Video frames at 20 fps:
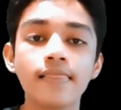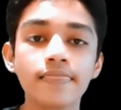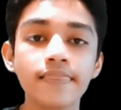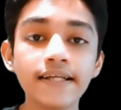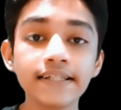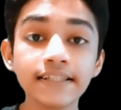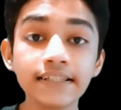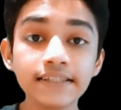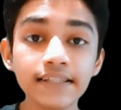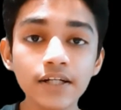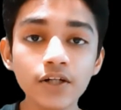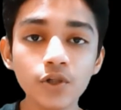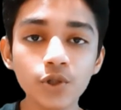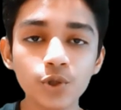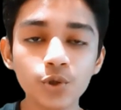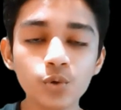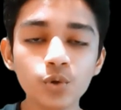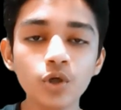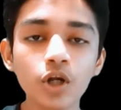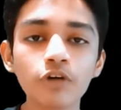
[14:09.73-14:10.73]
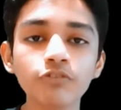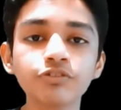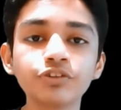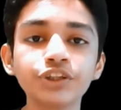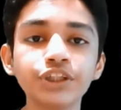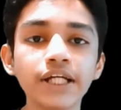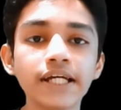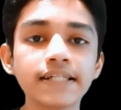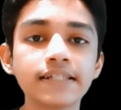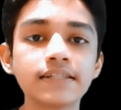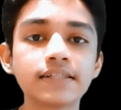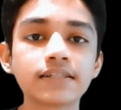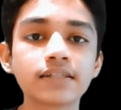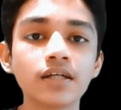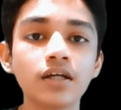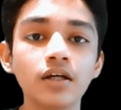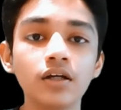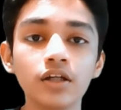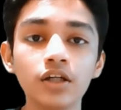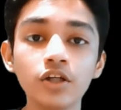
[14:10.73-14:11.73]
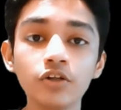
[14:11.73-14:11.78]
this is the rule of chess.